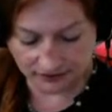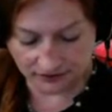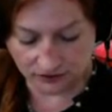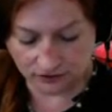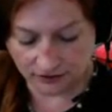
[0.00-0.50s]

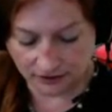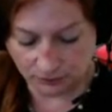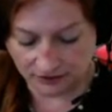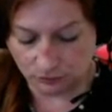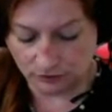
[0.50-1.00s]
occurring
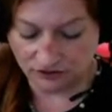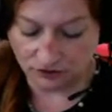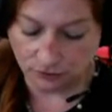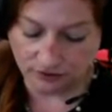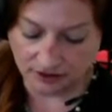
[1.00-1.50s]
within one's
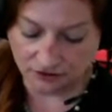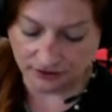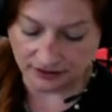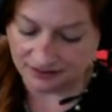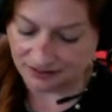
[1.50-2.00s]
own country
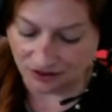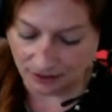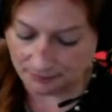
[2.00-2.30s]
did not